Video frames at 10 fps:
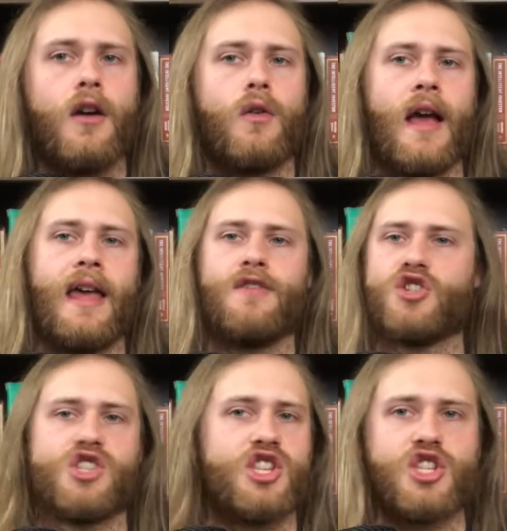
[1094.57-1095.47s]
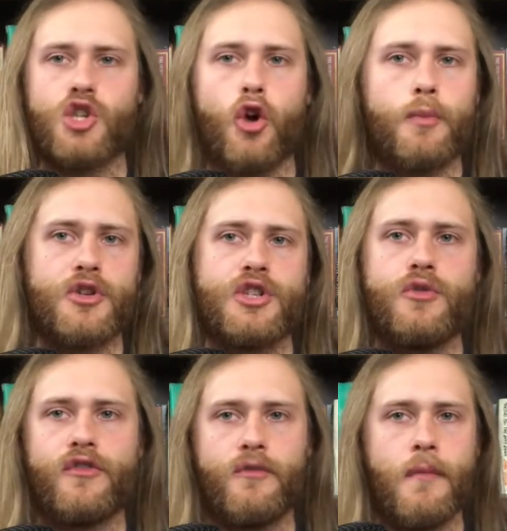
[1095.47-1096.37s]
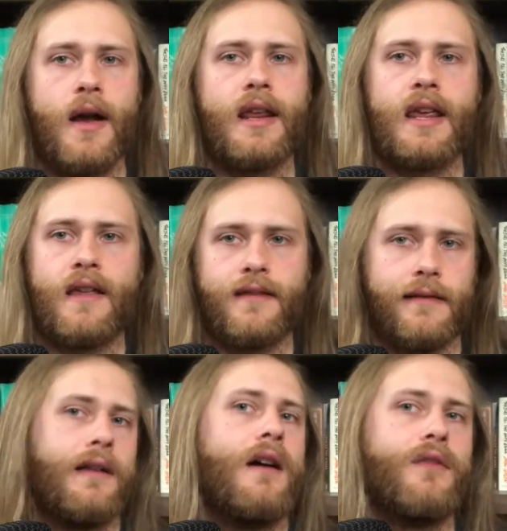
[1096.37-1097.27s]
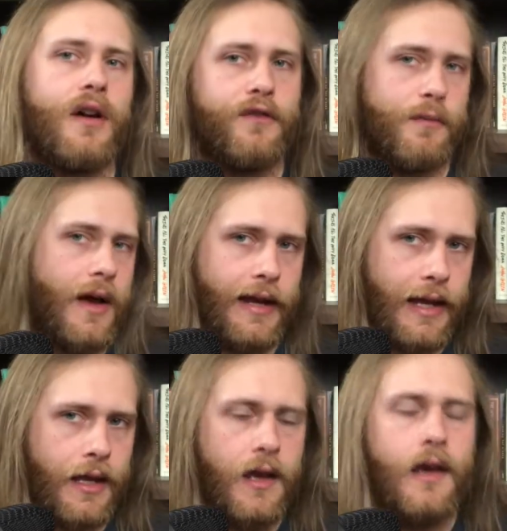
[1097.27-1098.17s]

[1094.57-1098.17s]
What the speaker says: right, and just the sole pursuit of money and the love of money,